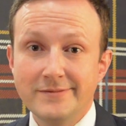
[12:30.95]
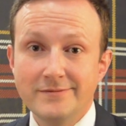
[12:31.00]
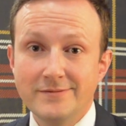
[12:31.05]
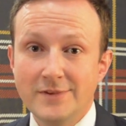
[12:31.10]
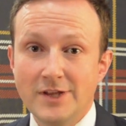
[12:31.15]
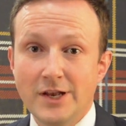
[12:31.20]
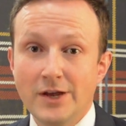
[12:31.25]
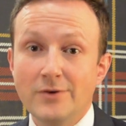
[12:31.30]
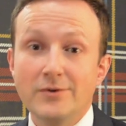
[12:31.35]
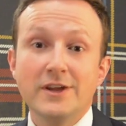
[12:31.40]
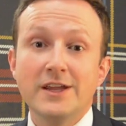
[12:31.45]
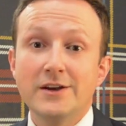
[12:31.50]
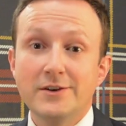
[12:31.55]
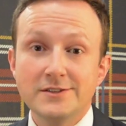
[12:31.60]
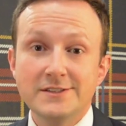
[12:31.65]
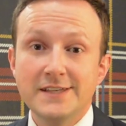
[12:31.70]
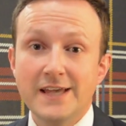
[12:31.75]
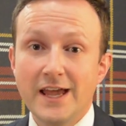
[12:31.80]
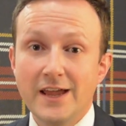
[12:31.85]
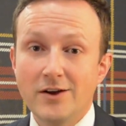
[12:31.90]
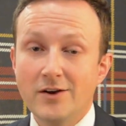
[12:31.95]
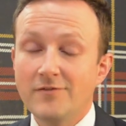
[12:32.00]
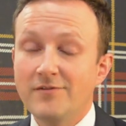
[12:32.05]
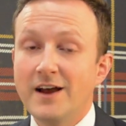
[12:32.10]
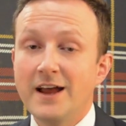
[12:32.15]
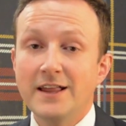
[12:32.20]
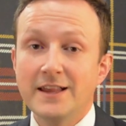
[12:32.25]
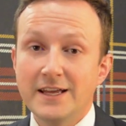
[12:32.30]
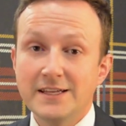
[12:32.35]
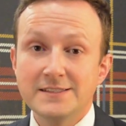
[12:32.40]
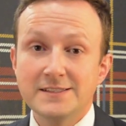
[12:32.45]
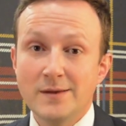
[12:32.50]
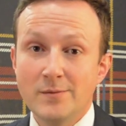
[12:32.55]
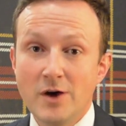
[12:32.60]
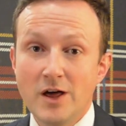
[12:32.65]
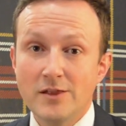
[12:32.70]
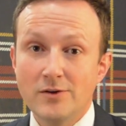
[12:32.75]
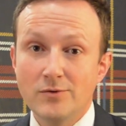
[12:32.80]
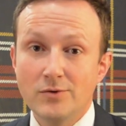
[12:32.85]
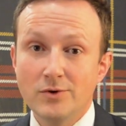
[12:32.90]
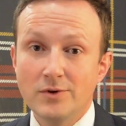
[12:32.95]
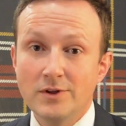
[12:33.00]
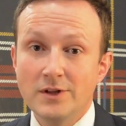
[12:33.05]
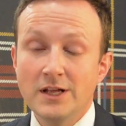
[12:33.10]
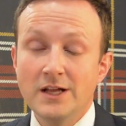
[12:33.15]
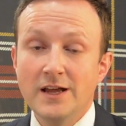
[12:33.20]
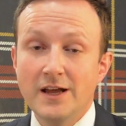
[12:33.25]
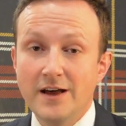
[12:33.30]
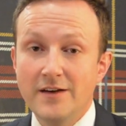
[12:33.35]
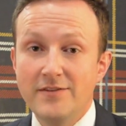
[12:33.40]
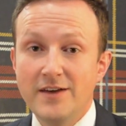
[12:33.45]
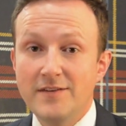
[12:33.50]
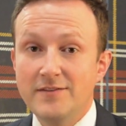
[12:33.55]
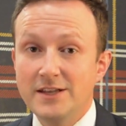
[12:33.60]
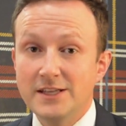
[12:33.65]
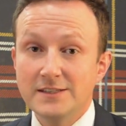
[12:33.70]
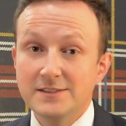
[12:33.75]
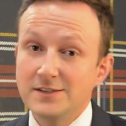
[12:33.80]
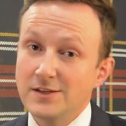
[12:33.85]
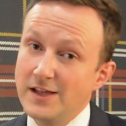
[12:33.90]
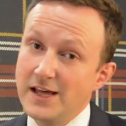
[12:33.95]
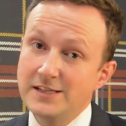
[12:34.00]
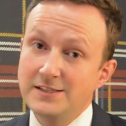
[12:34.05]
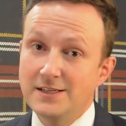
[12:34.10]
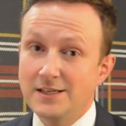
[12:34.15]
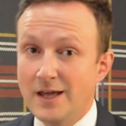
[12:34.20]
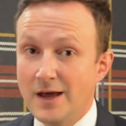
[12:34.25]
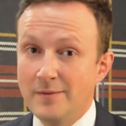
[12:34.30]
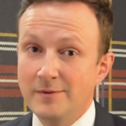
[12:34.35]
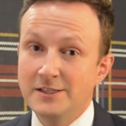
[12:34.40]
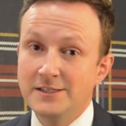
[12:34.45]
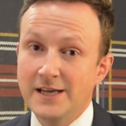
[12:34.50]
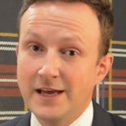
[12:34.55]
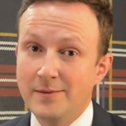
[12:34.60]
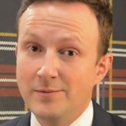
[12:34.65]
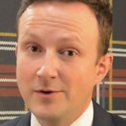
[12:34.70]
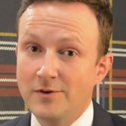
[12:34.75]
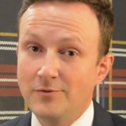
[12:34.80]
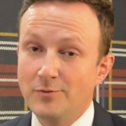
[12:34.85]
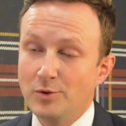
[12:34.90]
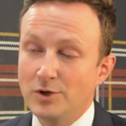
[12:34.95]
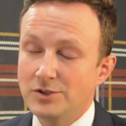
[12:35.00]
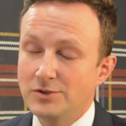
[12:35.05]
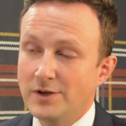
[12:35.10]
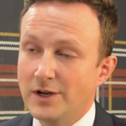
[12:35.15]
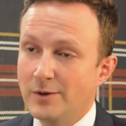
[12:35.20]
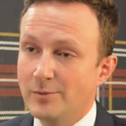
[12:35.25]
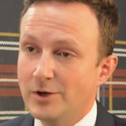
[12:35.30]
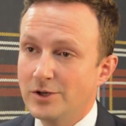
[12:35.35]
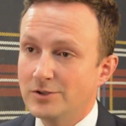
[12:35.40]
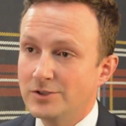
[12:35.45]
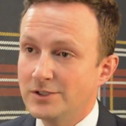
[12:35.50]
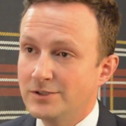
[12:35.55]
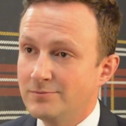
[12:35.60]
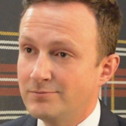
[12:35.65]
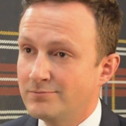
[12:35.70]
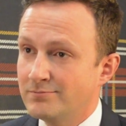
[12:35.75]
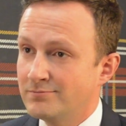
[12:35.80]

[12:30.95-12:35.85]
you know, hearsay or violates some other rule of evidence. So that's a common type of pretrial motion.